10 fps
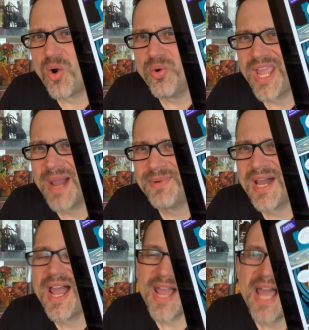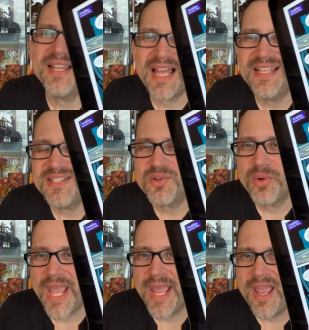okay, it's
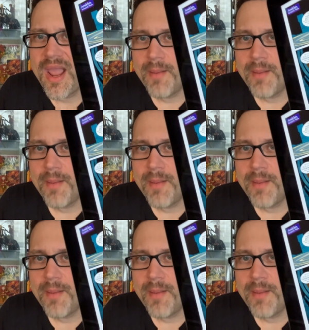okay.